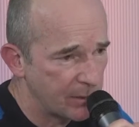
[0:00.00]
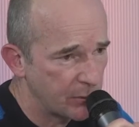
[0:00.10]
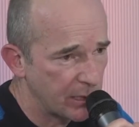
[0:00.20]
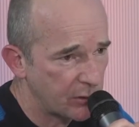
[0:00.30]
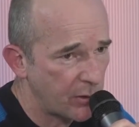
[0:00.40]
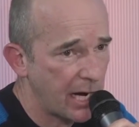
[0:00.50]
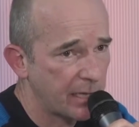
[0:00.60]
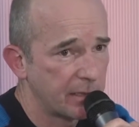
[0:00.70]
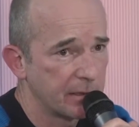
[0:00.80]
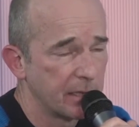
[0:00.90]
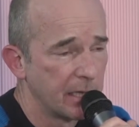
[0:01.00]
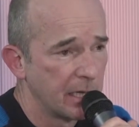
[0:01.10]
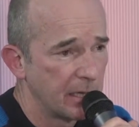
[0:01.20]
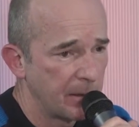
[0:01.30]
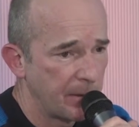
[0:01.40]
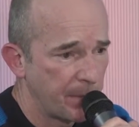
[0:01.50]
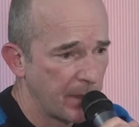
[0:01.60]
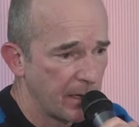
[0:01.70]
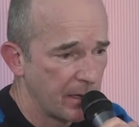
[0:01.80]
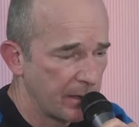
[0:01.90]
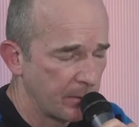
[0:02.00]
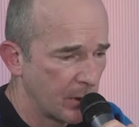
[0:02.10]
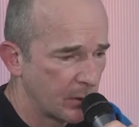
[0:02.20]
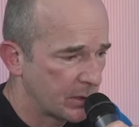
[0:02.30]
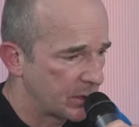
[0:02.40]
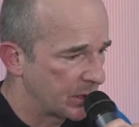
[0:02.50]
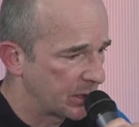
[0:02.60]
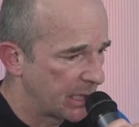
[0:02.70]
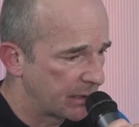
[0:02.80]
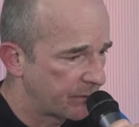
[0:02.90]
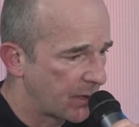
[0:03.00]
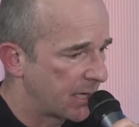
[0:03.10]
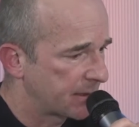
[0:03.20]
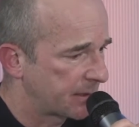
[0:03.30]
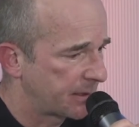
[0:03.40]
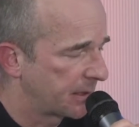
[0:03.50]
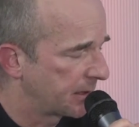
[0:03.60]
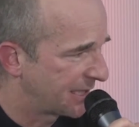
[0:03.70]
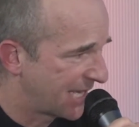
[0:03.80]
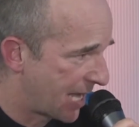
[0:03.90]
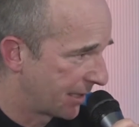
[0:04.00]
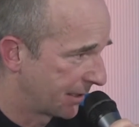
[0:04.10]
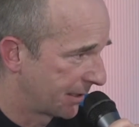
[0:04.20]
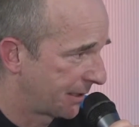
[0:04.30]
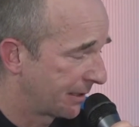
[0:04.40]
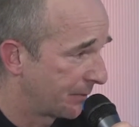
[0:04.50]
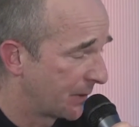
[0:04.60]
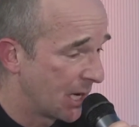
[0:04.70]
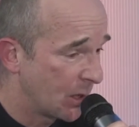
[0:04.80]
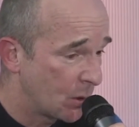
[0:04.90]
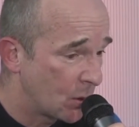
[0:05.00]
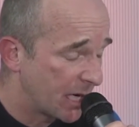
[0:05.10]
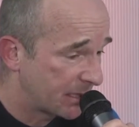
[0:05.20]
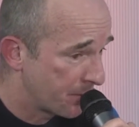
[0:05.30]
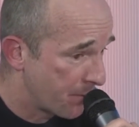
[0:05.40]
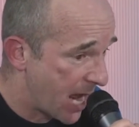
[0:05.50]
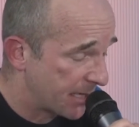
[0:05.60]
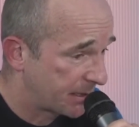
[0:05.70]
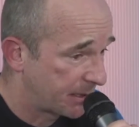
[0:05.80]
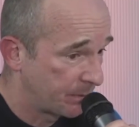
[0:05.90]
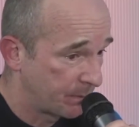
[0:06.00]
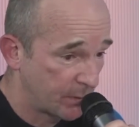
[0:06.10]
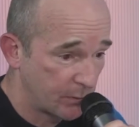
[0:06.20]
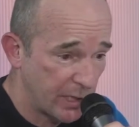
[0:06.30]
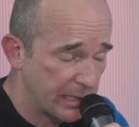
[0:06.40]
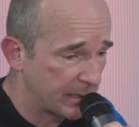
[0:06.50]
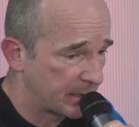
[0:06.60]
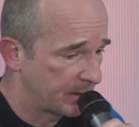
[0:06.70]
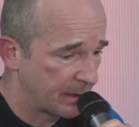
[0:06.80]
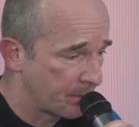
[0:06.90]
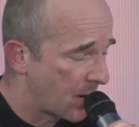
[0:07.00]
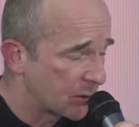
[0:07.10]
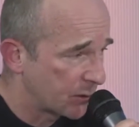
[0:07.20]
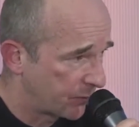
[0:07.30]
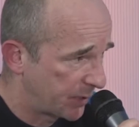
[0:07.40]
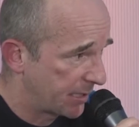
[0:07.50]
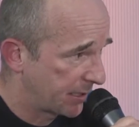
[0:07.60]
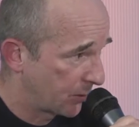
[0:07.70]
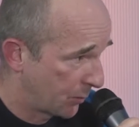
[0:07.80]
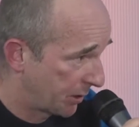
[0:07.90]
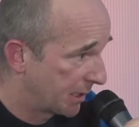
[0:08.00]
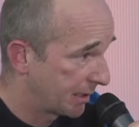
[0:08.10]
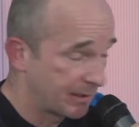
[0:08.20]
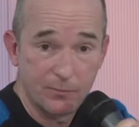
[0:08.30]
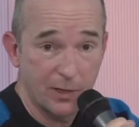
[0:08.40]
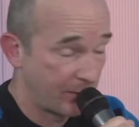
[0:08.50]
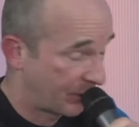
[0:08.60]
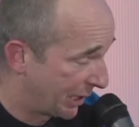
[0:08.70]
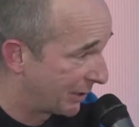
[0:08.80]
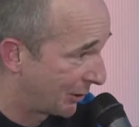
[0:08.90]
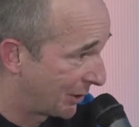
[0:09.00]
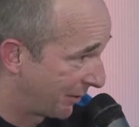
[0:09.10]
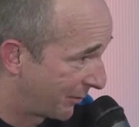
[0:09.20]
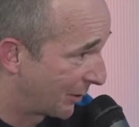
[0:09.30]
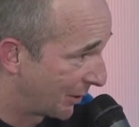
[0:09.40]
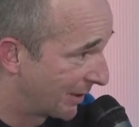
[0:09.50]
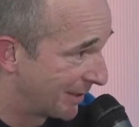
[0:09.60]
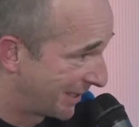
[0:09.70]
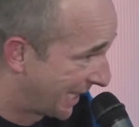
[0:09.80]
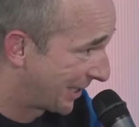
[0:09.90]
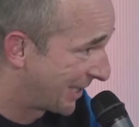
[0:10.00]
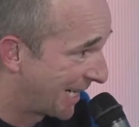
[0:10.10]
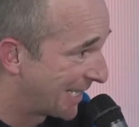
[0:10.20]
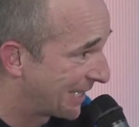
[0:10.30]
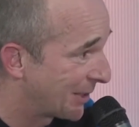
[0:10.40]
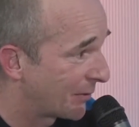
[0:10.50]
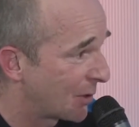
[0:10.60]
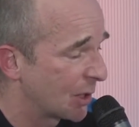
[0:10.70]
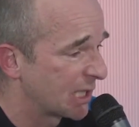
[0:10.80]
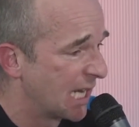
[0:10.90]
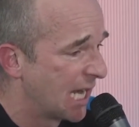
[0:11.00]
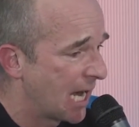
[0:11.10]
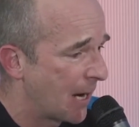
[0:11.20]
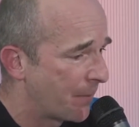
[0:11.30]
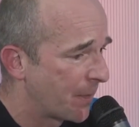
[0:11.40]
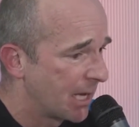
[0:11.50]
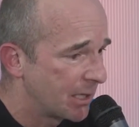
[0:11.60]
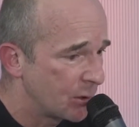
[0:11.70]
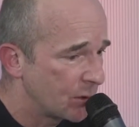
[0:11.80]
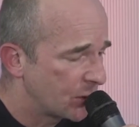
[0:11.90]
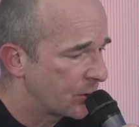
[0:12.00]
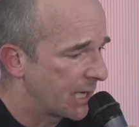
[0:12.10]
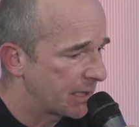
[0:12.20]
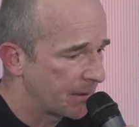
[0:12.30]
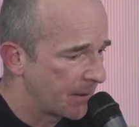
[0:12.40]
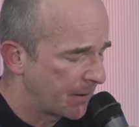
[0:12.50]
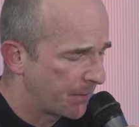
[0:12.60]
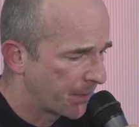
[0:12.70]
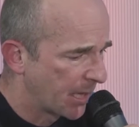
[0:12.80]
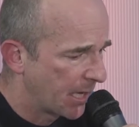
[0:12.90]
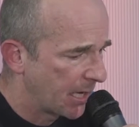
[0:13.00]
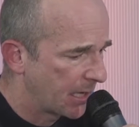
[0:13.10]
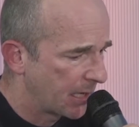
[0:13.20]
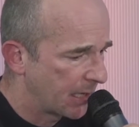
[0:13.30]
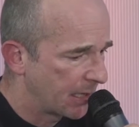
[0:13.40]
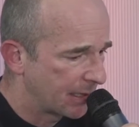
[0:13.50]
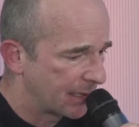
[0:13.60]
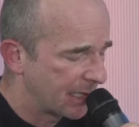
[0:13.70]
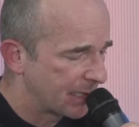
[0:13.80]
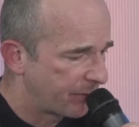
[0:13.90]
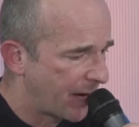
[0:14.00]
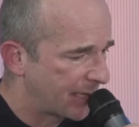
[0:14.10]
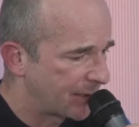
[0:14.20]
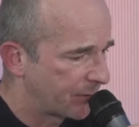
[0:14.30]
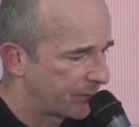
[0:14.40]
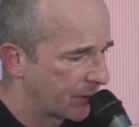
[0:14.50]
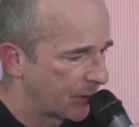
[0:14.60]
to attract the most advanced talents, who has amassed the greatest amounts of data, which is very, very interesting for data scientists, of course, you get an effect of